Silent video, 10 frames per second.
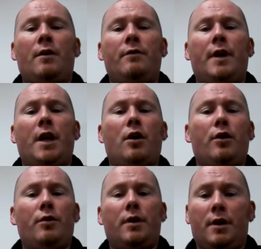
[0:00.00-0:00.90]

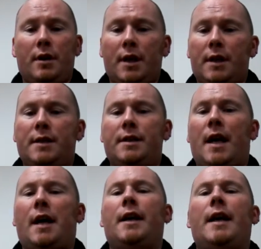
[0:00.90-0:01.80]
video
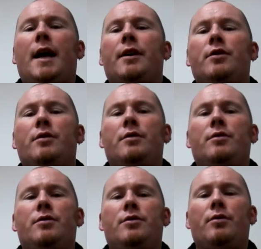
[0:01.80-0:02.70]
exactly how to
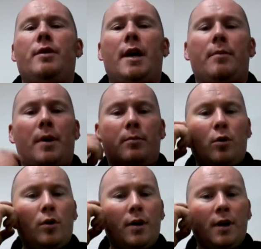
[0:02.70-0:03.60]
do that a bit
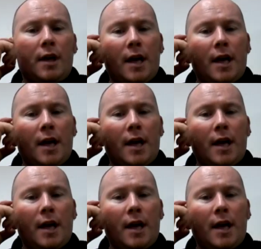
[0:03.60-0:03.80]
more.